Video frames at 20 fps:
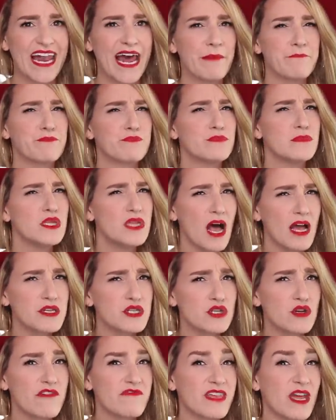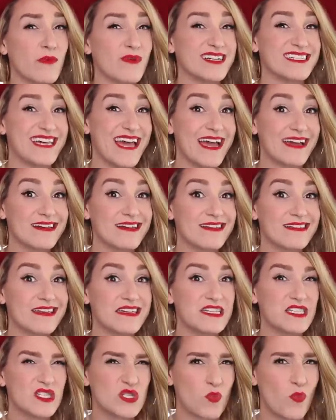and I'm not sure if they were
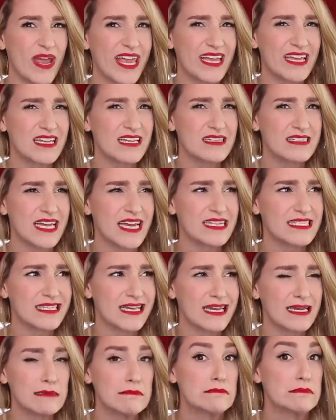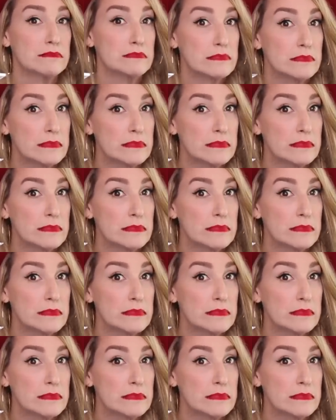technically swing dancing.